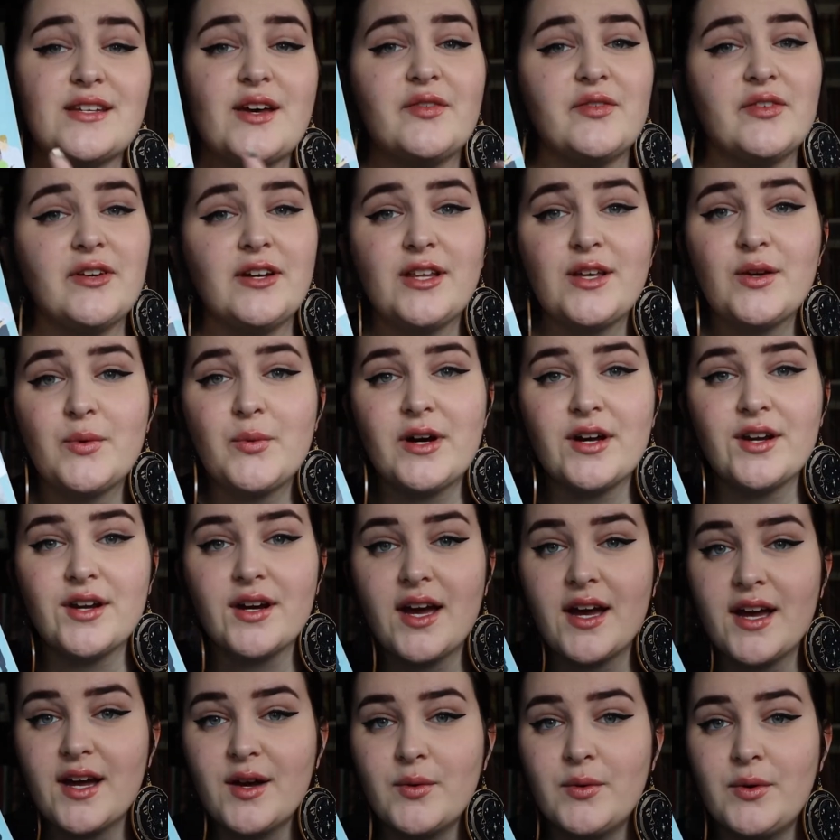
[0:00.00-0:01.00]
Definitely one
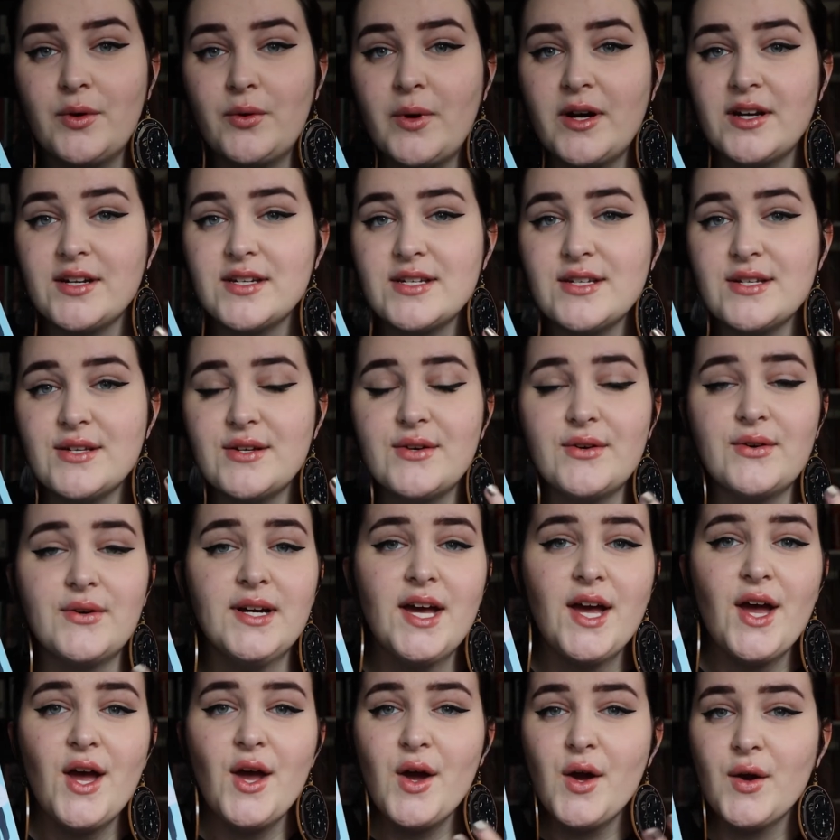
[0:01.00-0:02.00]
I will want to
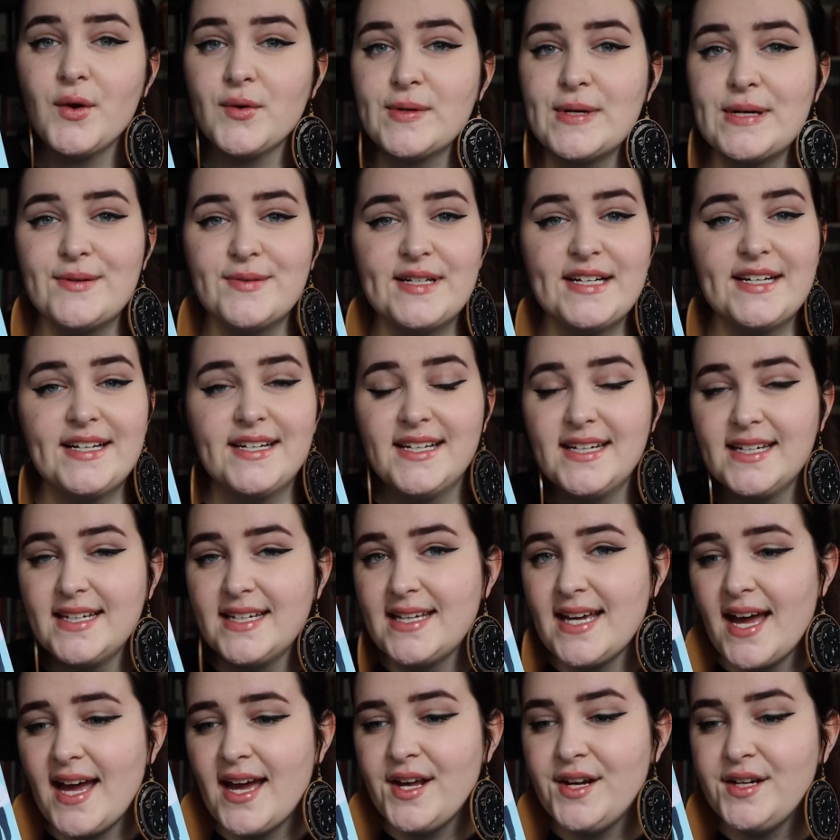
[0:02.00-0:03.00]
reread
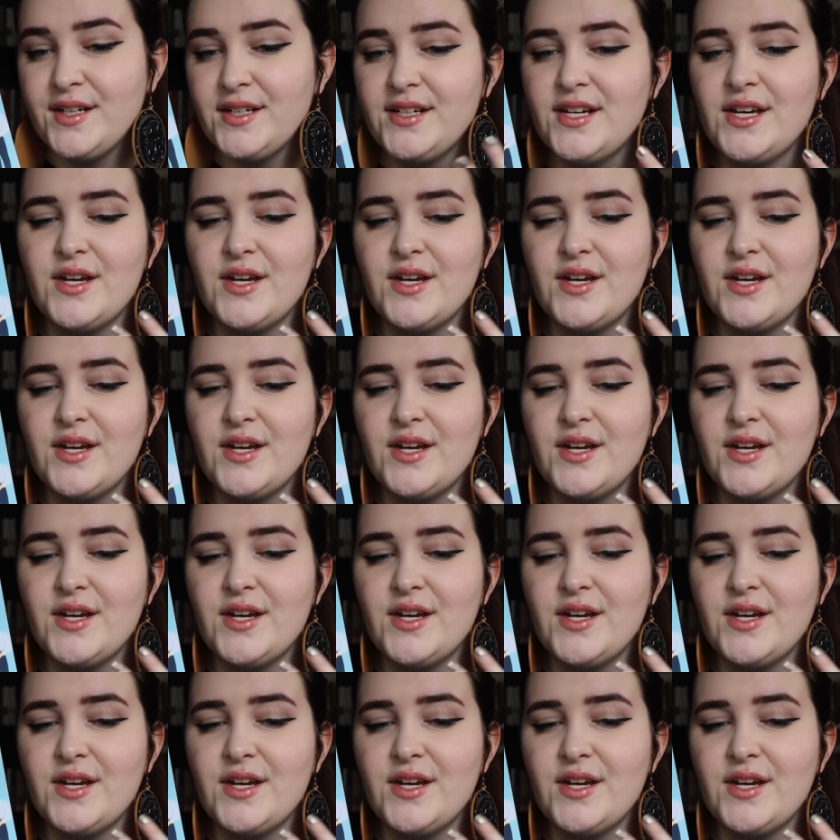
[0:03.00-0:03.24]
again.